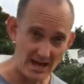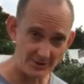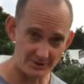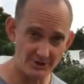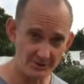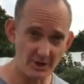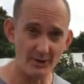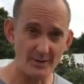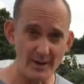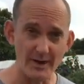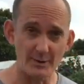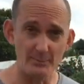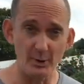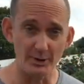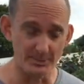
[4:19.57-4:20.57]
actually show you how
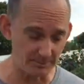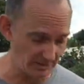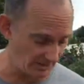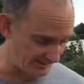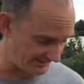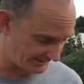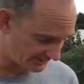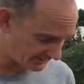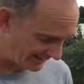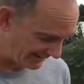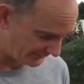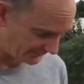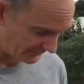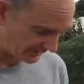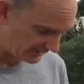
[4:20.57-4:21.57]
to put the plant in the
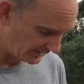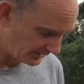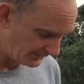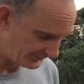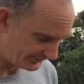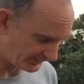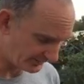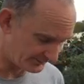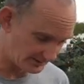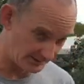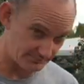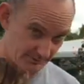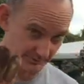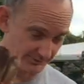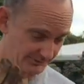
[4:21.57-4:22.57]
ground. So
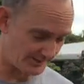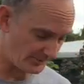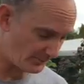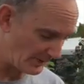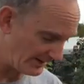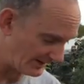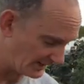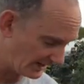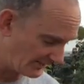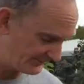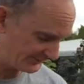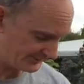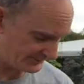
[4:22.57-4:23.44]
you can see I'm wearing gloves